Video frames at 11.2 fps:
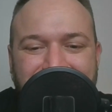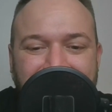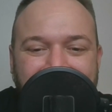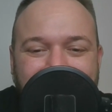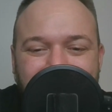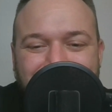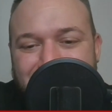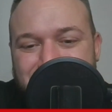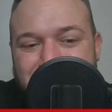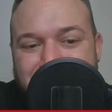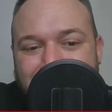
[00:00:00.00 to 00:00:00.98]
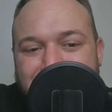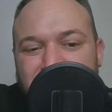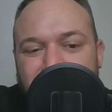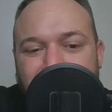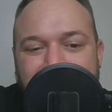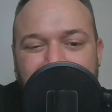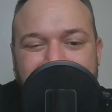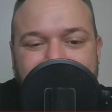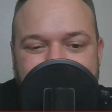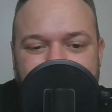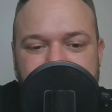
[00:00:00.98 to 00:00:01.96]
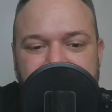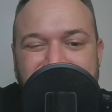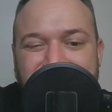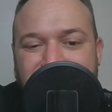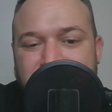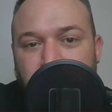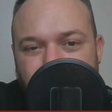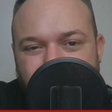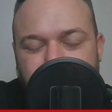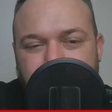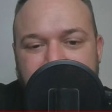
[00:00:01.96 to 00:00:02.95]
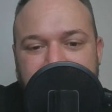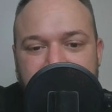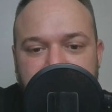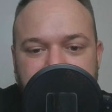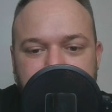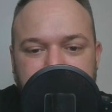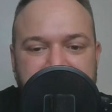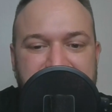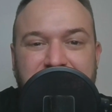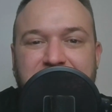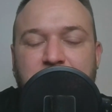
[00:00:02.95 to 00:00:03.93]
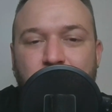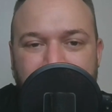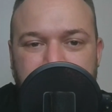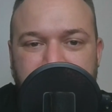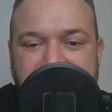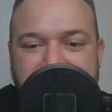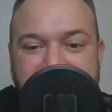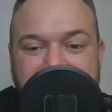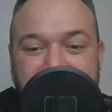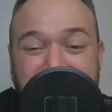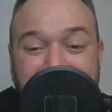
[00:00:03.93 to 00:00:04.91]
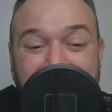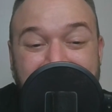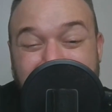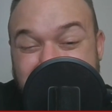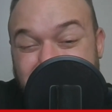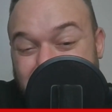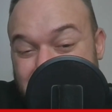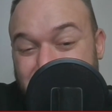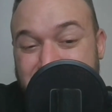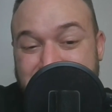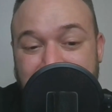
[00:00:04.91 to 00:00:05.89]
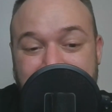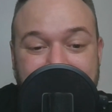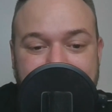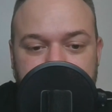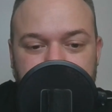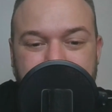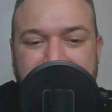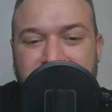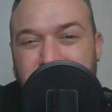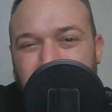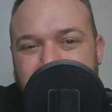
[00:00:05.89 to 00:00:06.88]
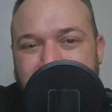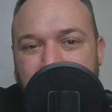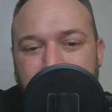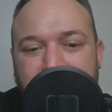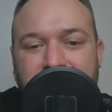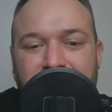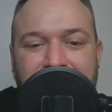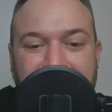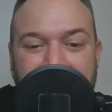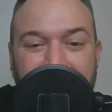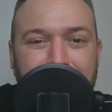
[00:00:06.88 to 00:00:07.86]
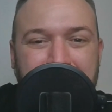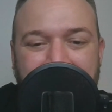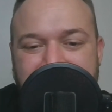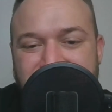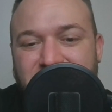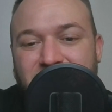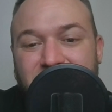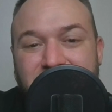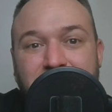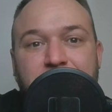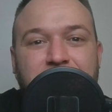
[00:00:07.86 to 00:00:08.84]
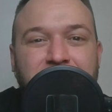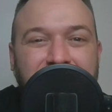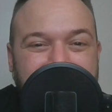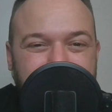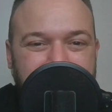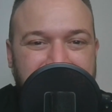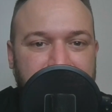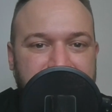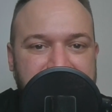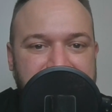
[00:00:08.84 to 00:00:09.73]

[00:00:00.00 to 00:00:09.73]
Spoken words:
And you have to take into account that Real Sociedad are also playing in the Champions League round of 16, so I don't think that they would be too happy to let their main star leave in the middle of the